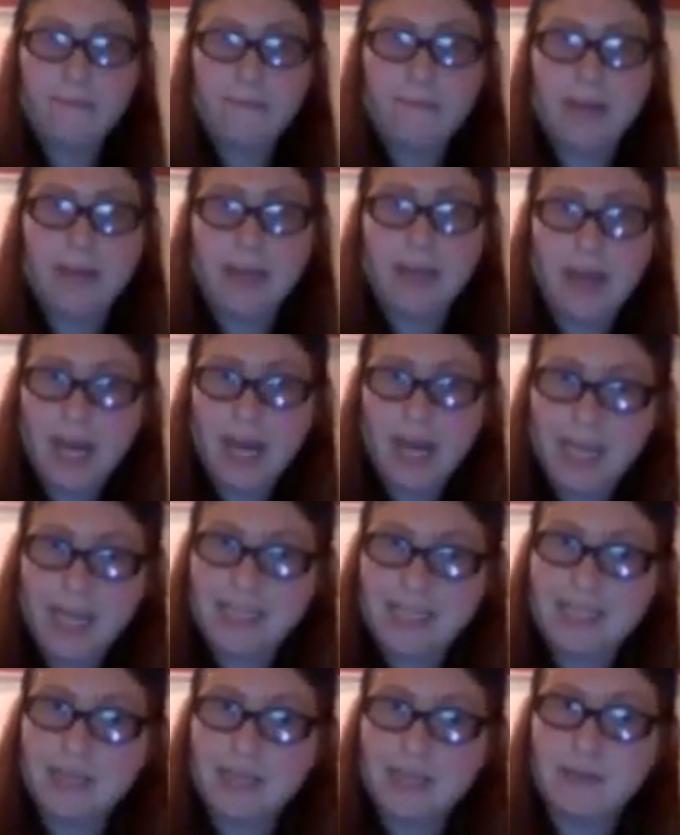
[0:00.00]

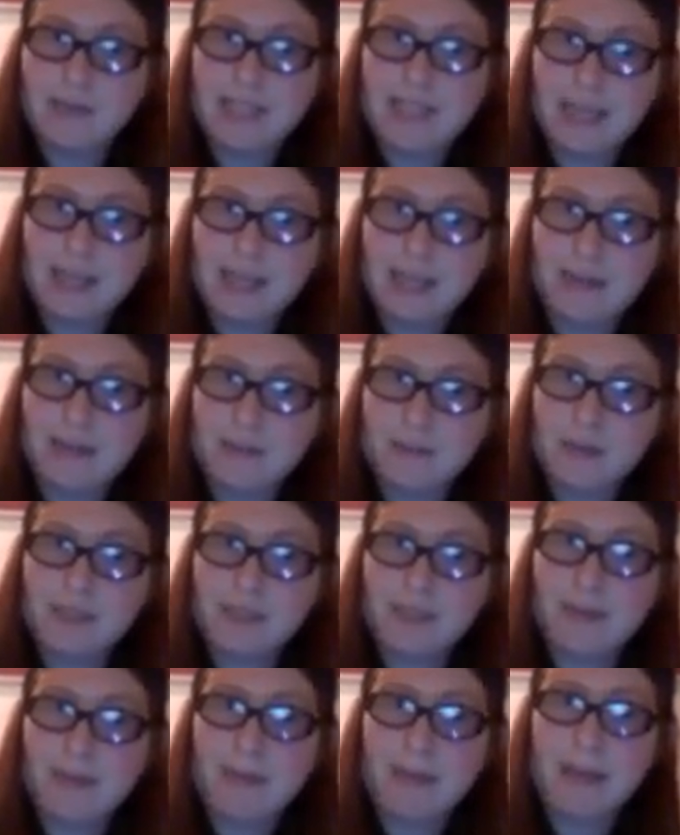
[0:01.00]
because it was taking up
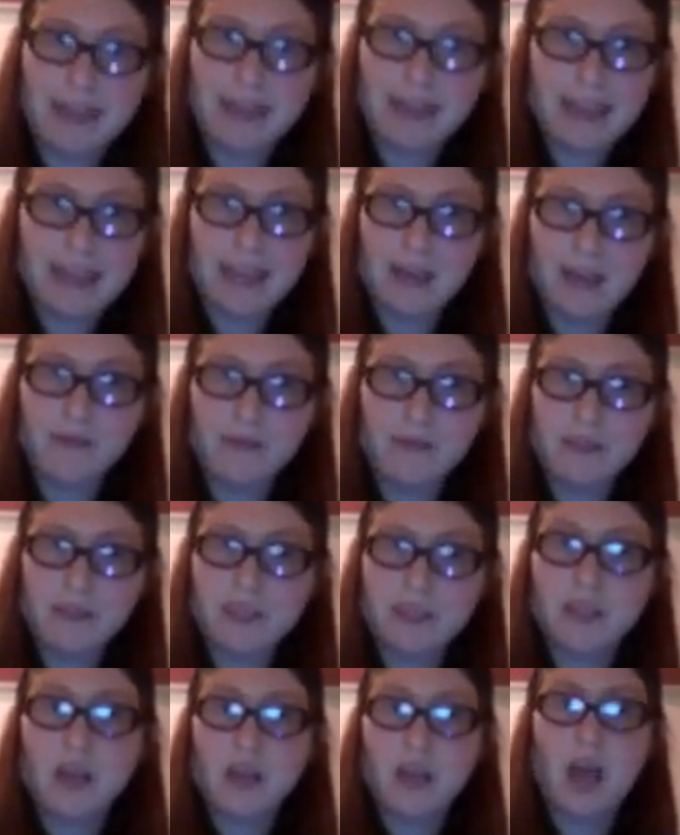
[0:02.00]
most of my bank
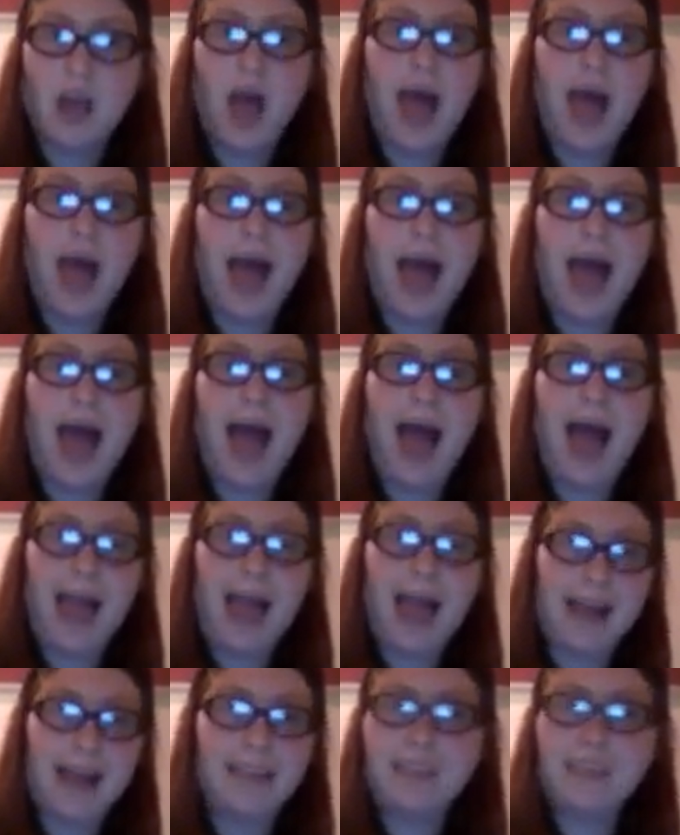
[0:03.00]
account
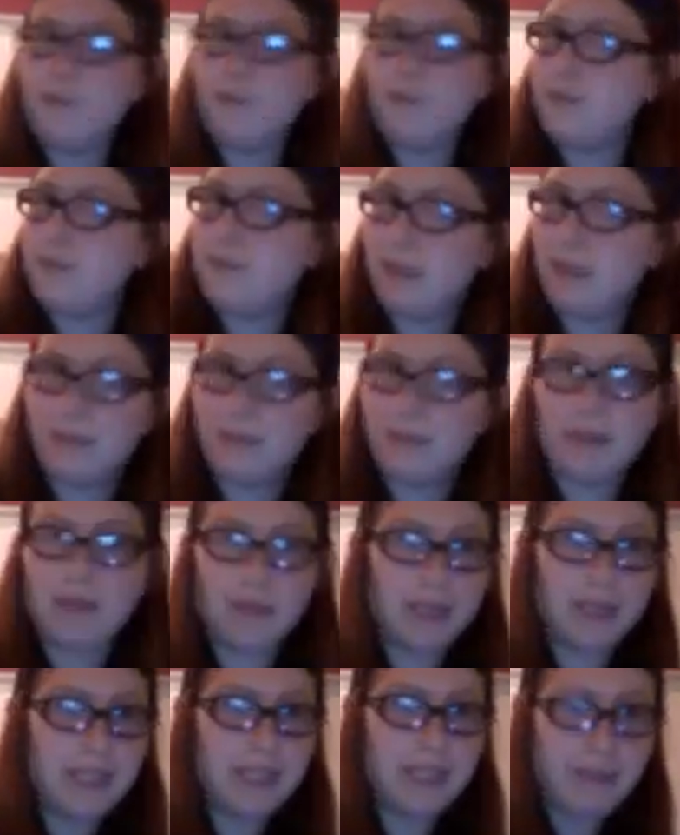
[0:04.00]
and it was becoming
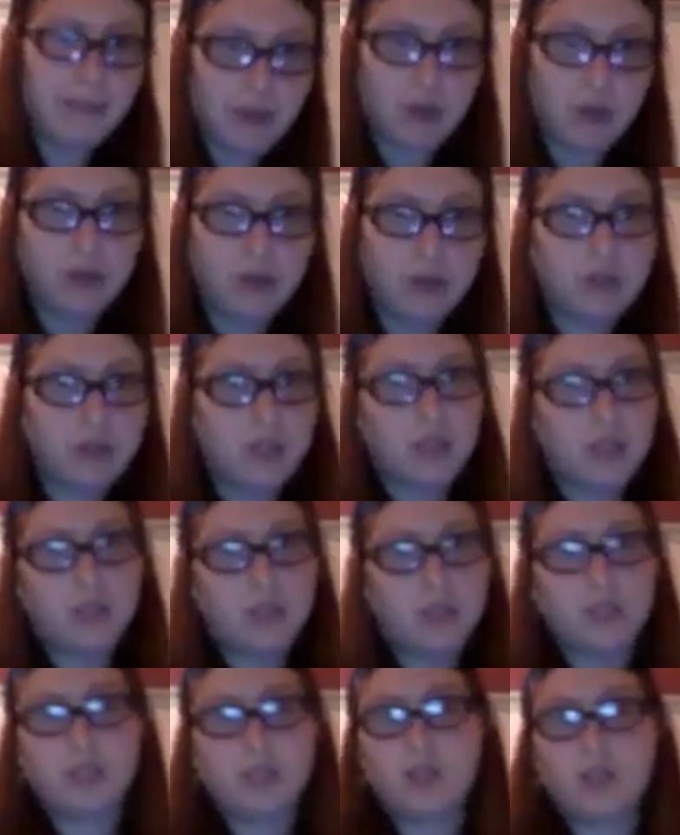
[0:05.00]
really difficult.
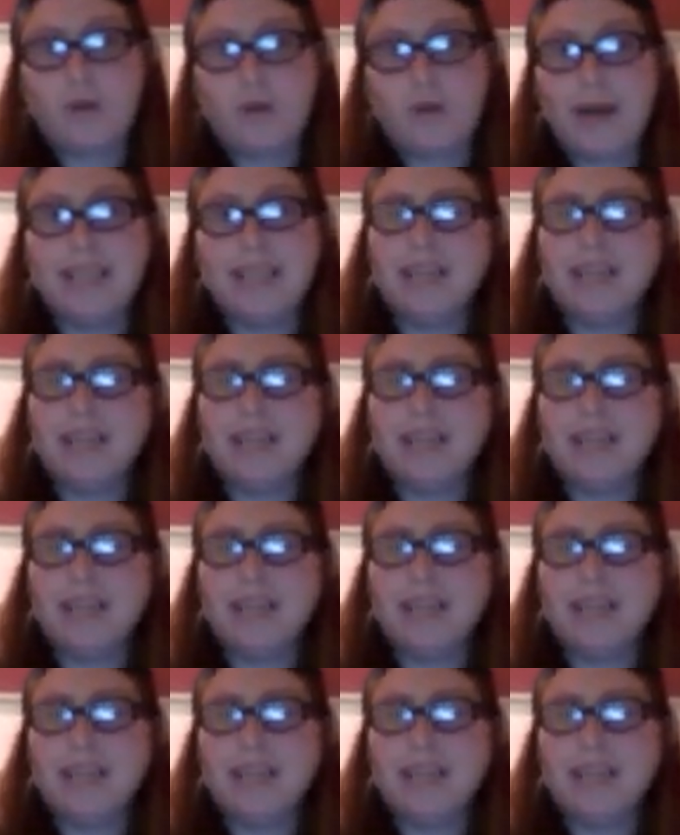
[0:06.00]
So I